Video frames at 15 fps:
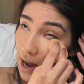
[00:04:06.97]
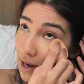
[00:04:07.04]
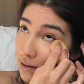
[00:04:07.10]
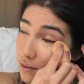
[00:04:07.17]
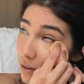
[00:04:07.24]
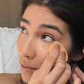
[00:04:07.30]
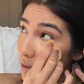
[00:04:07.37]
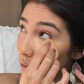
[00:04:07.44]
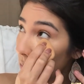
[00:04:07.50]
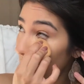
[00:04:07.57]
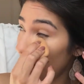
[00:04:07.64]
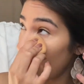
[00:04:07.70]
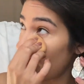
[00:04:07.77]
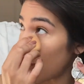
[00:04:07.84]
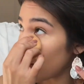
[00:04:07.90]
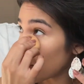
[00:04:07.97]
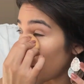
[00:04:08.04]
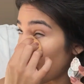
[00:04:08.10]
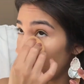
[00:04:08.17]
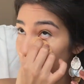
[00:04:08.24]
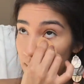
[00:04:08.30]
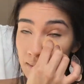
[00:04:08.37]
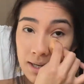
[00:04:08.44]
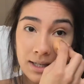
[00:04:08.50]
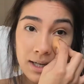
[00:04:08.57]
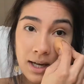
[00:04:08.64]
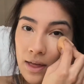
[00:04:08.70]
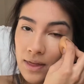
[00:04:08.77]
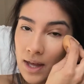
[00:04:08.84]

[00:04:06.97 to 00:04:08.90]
I don't know where to put him, so I put him in